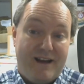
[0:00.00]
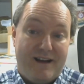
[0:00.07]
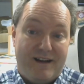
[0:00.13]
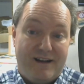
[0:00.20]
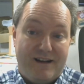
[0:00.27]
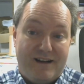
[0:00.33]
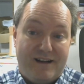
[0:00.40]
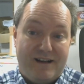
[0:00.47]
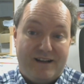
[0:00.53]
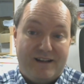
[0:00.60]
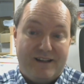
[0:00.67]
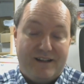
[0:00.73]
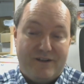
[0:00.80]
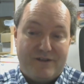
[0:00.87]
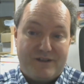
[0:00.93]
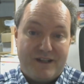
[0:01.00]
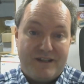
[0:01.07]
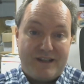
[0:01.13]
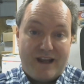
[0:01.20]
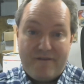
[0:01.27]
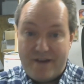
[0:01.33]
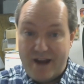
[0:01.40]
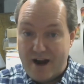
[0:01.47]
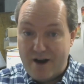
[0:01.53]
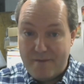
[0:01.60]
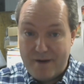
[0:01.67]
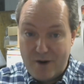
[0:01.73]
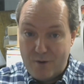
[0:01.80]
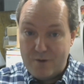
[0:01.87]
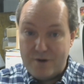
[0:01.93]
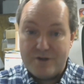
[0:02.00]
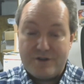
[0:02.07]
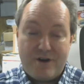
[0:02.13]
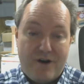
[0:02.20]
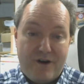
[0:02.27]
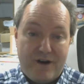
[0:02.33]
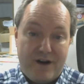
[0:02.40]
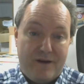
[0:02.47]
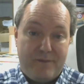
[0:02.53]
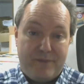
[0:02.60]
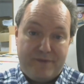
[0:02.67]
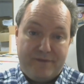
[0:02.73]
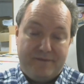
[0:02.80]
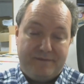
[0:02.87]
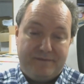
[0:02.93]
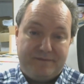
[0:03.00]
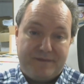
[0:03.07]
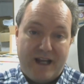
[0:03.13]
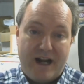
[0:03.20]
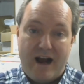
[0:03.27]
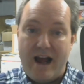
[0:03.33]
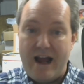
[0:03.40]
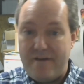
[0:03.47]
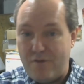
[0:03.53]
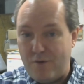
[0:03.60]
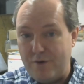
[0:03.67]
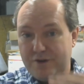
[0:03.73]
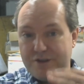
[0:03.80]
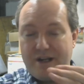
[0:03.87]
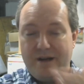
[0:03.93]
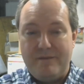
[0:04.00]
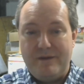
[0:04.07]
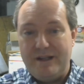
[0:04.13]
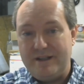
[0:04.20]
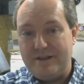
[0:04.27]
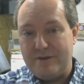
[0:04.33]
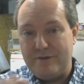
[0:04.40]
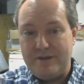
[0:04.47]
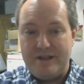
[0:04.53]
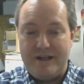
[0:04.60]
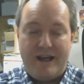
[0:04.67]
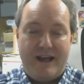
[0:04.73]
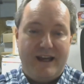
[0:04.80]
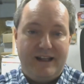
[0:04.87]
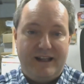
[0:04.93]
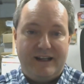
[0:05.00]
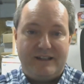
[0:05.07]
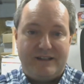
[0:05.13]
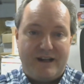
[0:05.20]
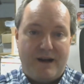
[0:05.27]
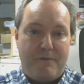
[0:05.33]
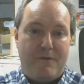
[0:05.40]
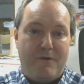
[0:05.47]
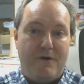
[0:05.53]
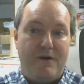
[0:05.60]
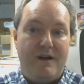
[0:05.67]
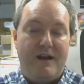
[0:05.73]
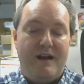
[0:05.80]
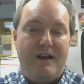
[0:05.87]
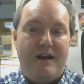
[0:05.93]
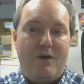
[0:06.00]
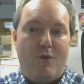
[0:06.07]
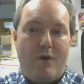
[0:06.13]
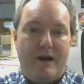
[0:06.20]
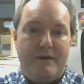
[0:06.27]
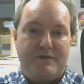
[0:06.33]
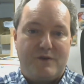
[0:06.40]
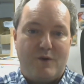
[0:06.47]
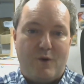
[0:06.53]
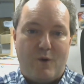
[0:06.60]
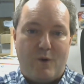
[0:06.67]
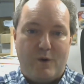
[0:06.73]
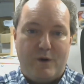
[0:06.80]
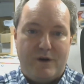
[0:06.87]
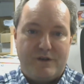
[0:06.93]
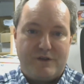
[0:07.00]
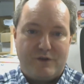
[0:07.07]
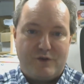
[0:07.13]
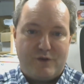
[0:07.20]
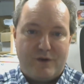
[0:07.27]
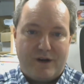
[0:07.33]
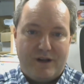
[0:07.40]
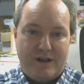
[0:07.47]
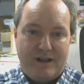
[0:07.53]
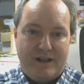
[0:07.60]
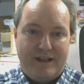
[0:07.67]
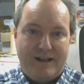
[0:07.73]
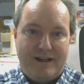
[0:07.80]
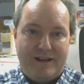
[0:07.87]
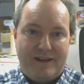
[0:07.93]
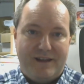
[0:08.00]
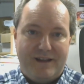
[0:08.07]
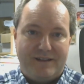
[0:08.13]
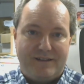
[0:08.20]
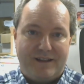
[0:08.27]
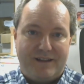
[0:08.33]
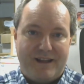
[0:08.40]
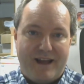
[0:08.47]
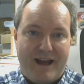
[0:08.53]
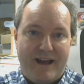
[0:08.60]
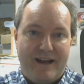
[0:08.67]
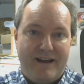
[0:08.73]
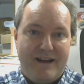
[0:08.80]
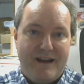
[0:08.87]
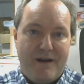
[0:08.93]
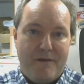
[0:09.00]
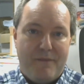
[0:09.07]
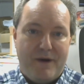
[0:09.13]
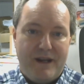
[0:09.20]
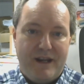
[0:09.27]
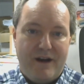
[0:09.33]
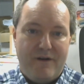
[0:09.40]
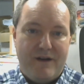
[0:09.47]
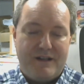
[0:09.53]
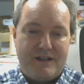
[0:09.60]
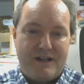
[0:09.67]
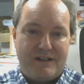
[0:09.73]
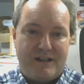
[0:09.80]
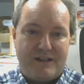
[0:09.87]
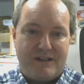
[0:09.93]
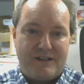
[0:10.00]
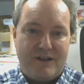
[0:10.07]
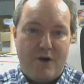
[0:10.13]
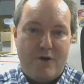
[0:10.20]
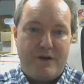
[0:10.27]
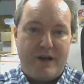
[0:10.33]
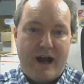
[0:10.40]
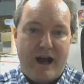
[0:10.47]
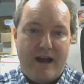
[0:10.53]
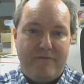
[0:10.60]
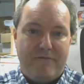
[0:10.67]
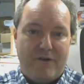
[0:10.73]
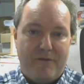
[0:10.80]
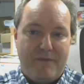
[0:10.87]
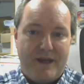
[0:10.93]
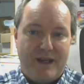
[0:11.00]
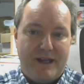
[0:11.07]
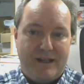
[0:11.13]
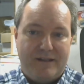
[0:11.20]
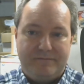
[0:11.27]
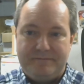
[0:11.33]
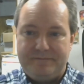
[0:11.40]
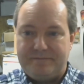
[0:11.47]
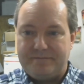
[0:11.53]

Since I've got all my orders caught up, and I'll have orders come in through the day, like a couple web store orders will trickle in and things like that. But, it's just a slow time for me.